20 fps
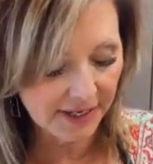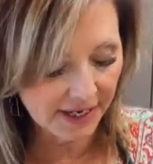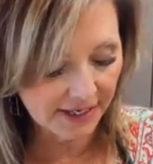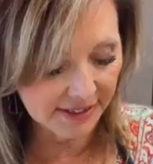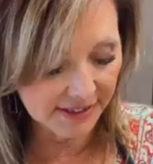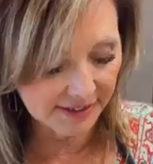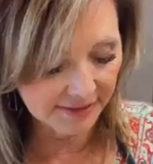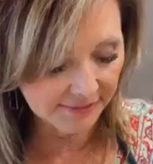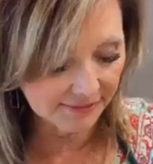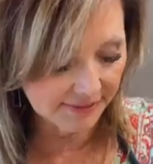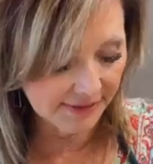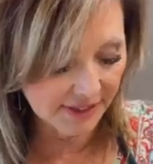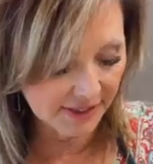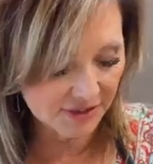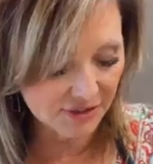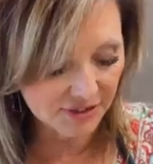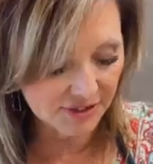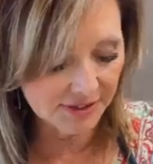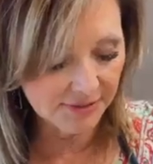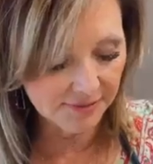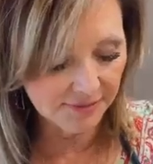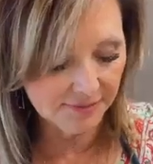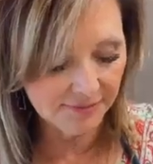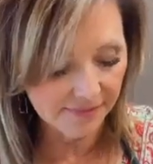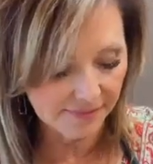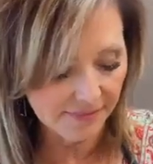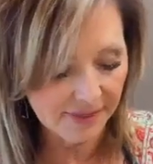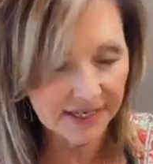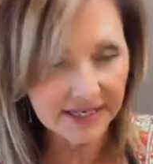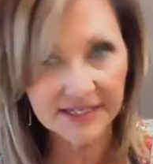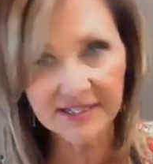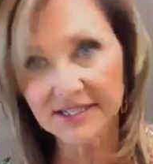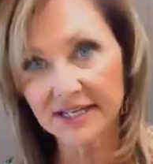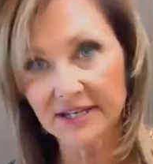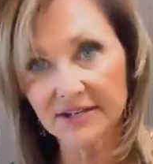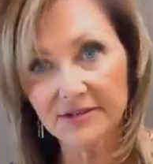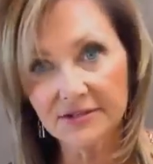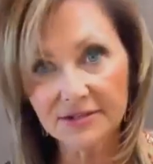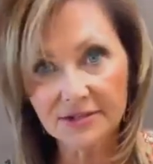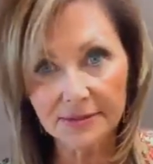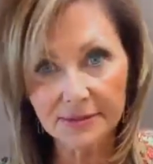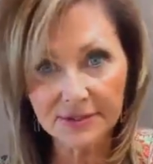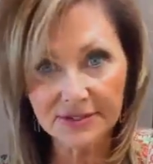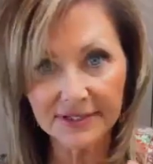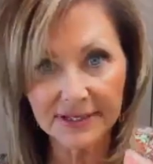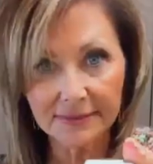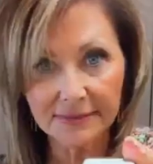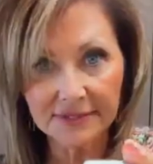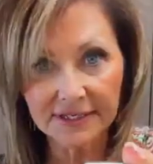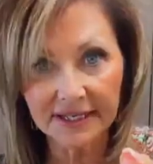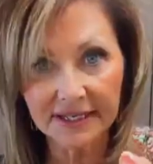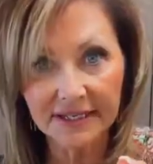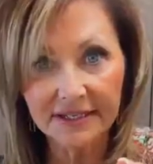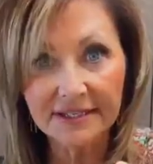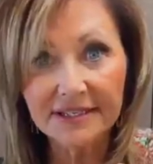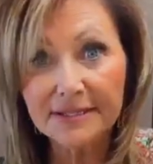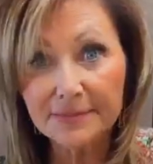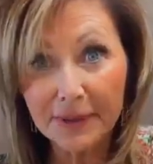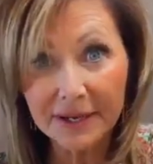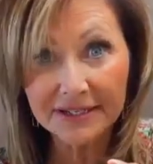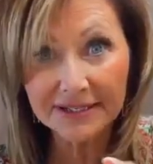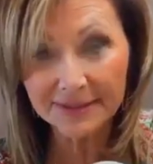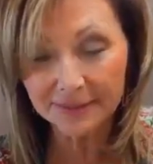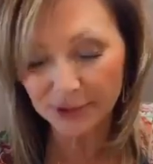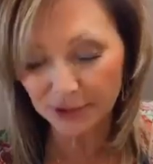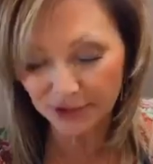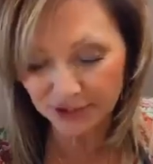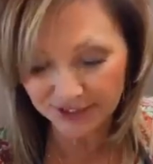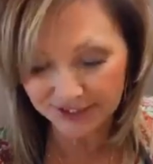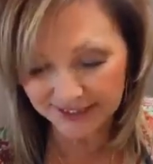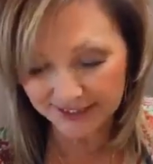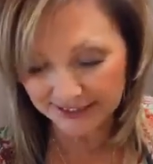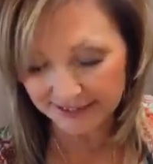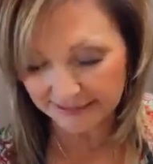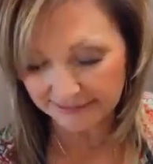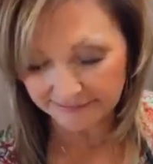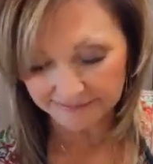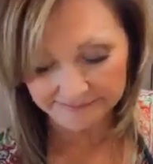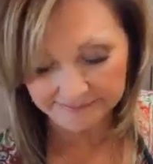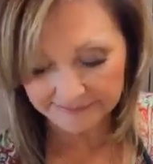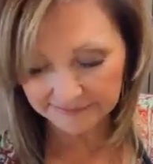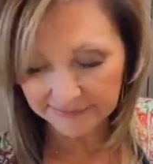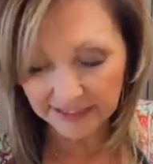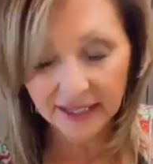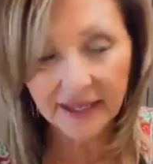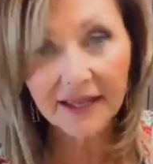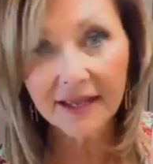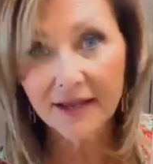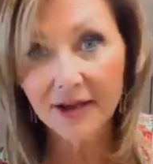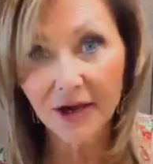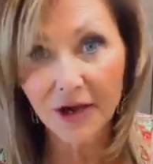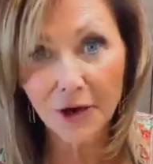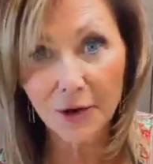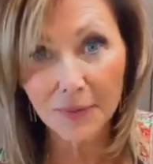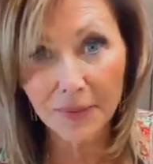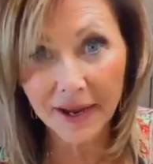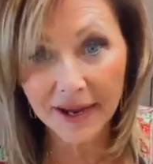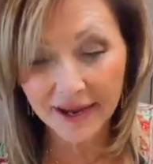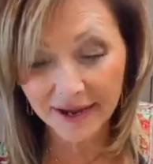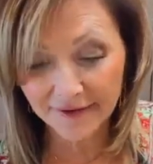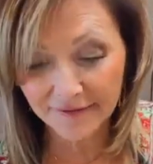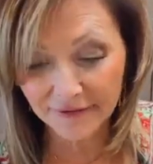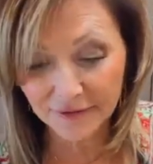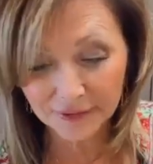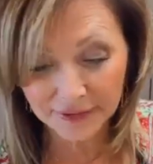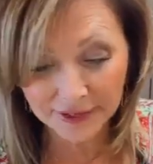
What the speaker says: 3 onion. Actually, my container is almost empty. Spice emergency. Hope I